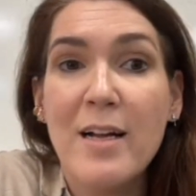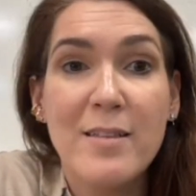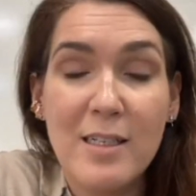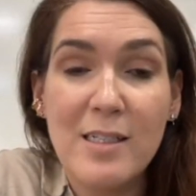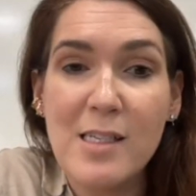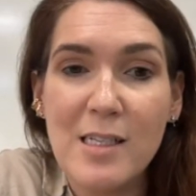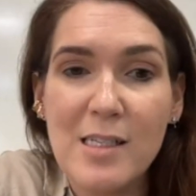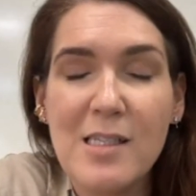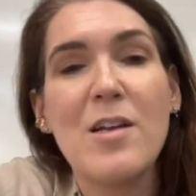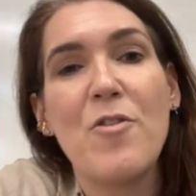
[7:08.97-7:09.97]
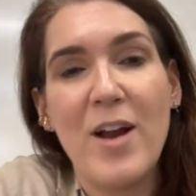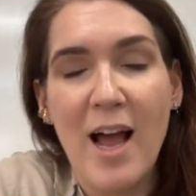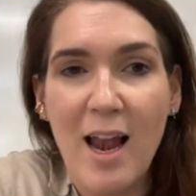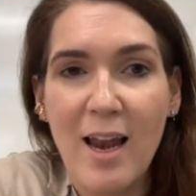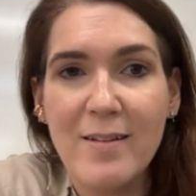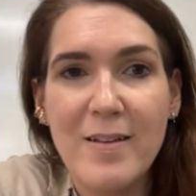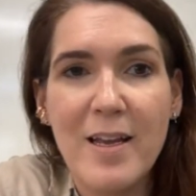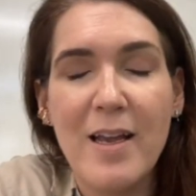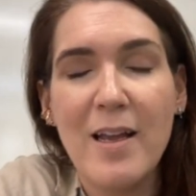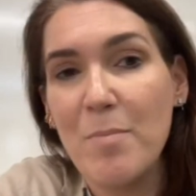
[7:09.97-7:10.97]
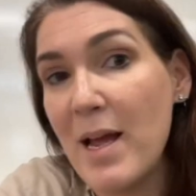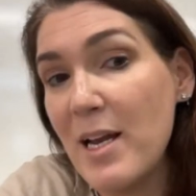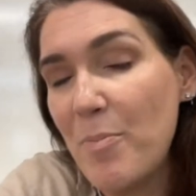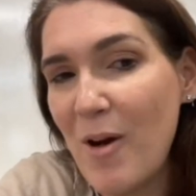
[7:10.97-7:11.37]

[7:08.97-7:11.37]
This is the reality in many